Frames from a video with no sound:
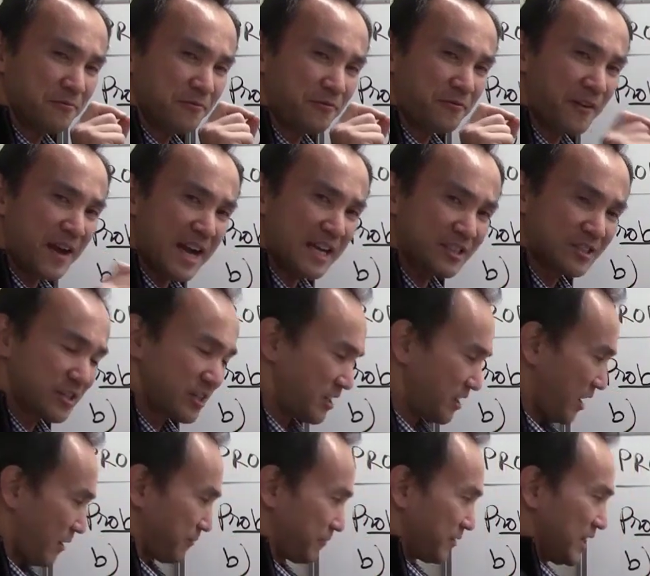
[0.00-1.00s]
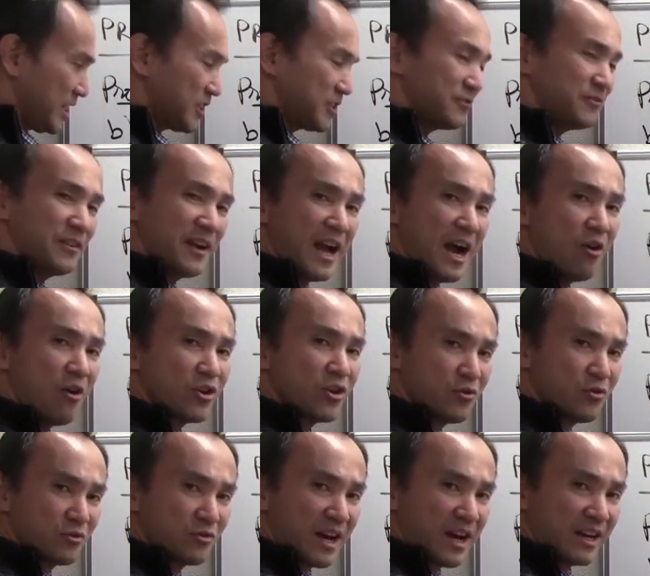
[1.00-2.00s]
factor of this
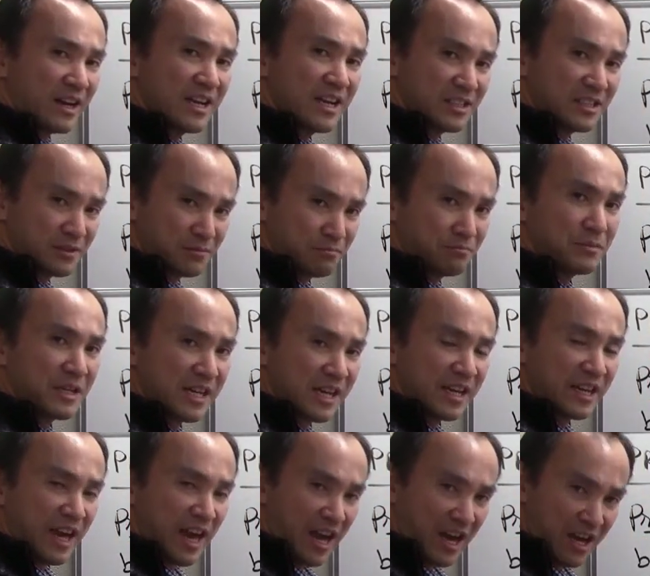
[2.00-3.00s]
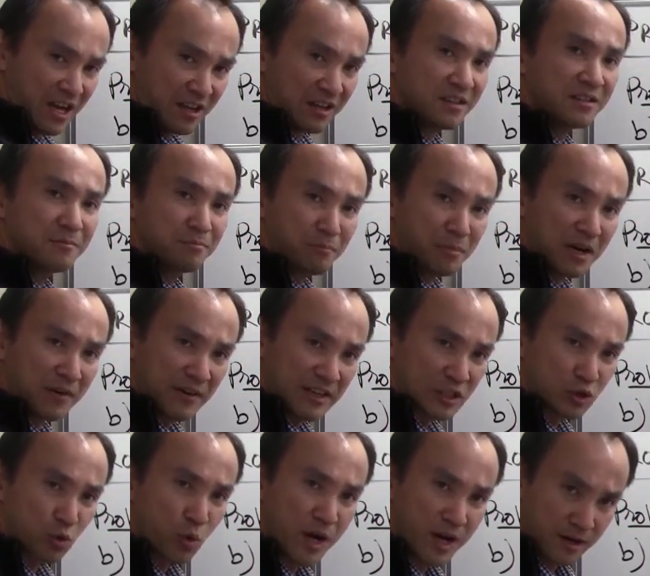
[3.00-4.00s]
value that is being a perfect
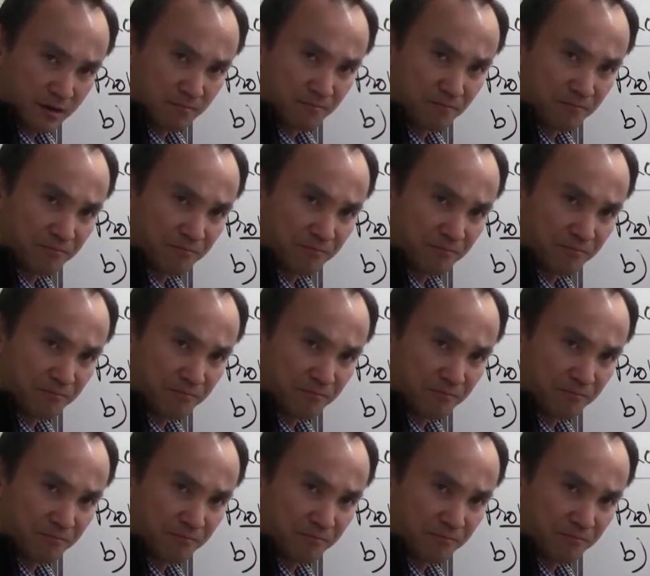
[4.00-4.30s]
square.